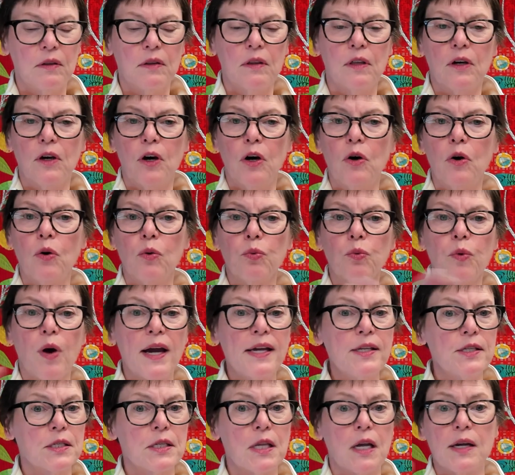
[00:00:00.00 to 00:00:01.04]
the whole
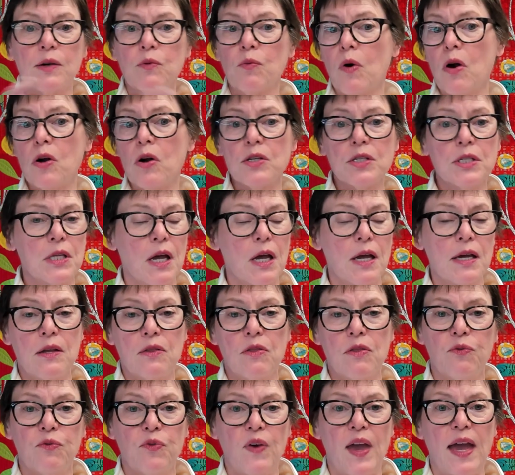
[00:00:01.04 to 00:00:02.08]
right side wrong side of
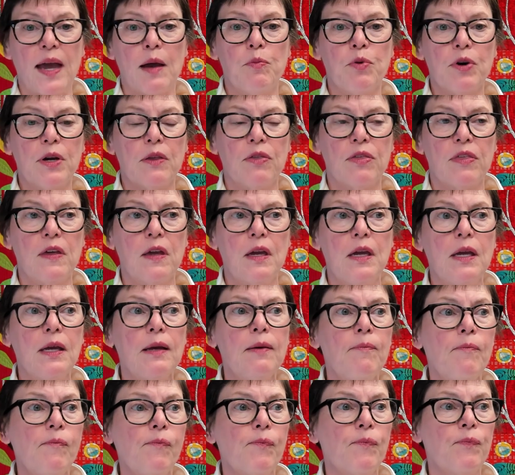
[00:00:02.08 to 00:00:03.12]
the fabric
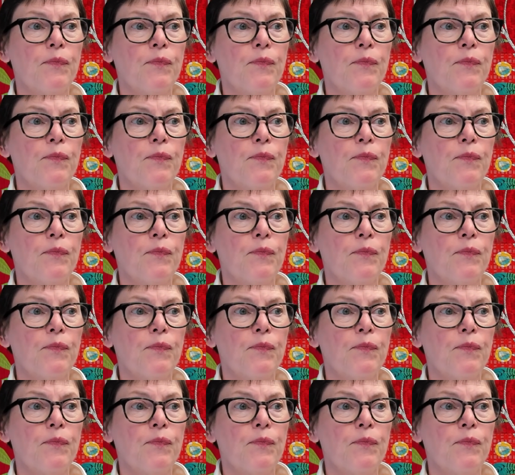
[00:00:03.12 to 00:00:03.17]
thing